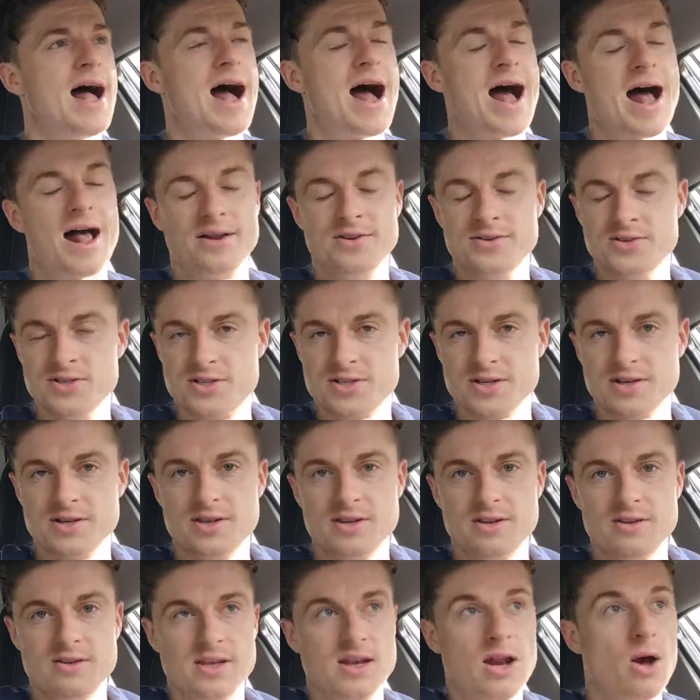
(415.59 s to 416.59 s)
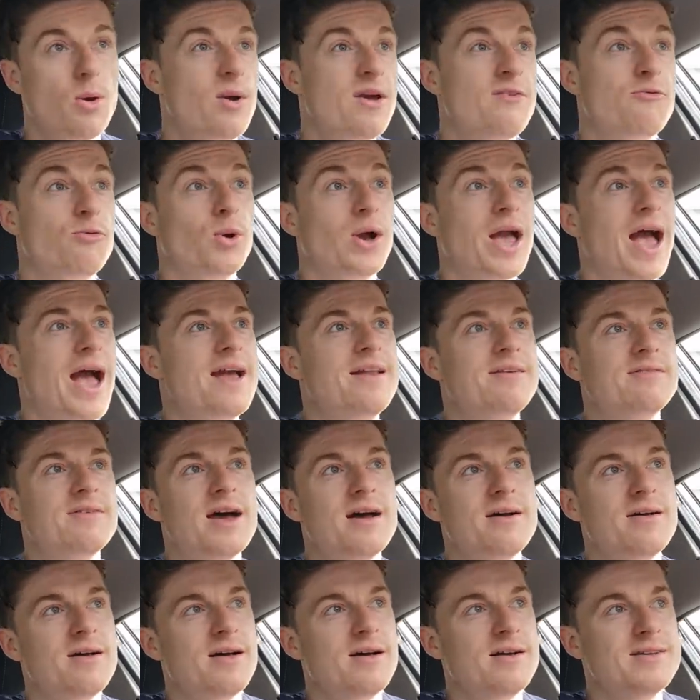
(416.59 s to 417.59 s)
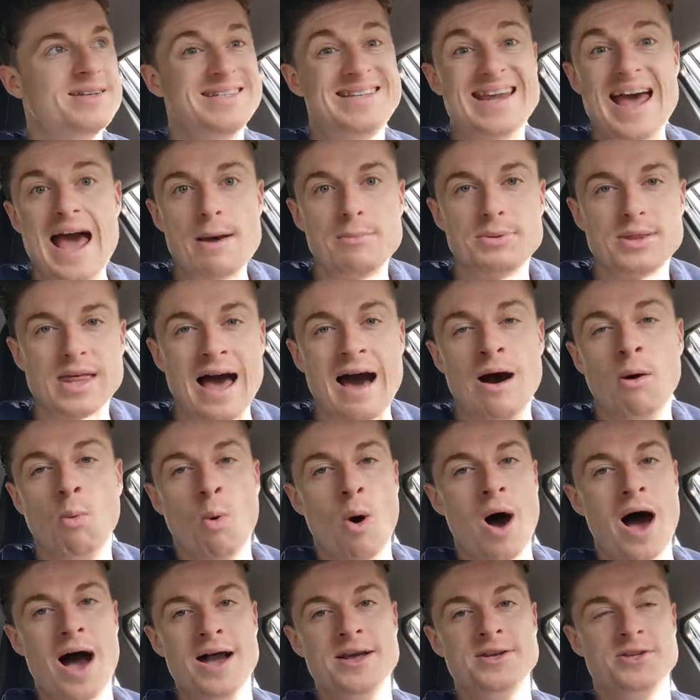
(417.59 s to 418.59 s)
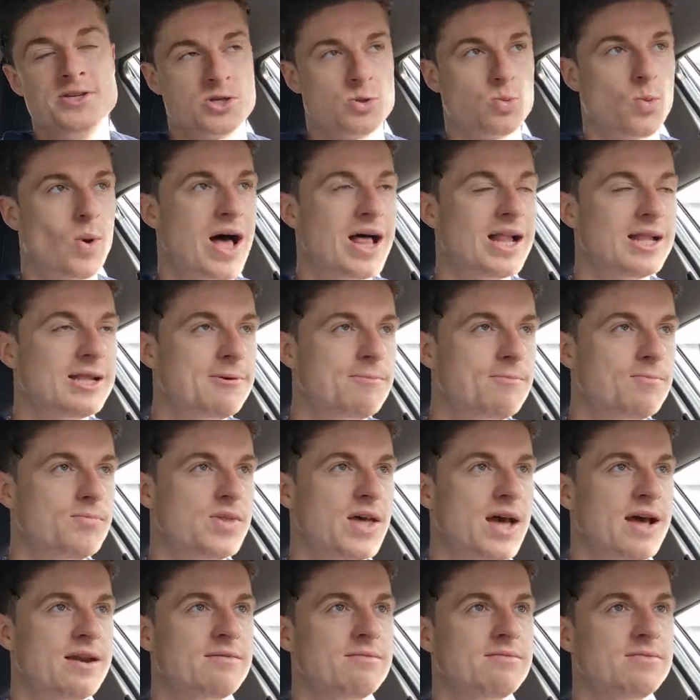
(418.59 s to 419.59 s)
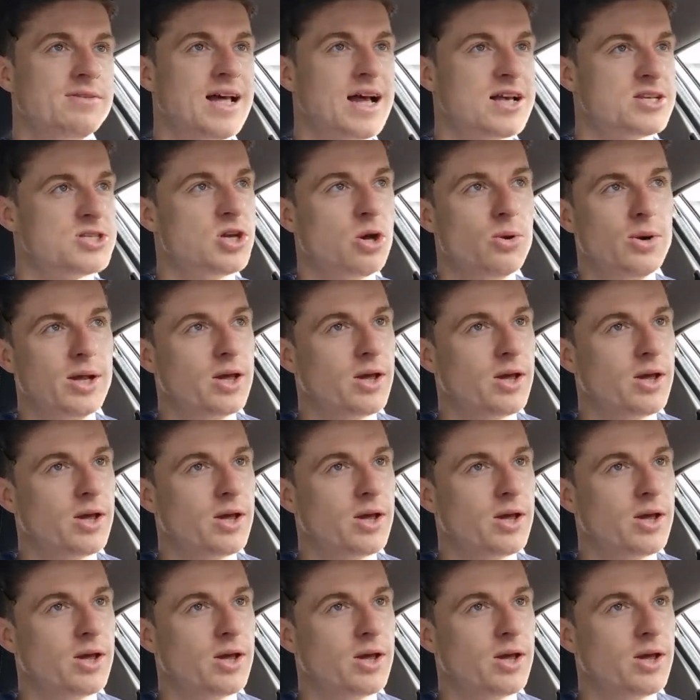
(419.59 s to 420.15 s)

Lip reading: And, you know, if we're getting depth out wide as well, then that's only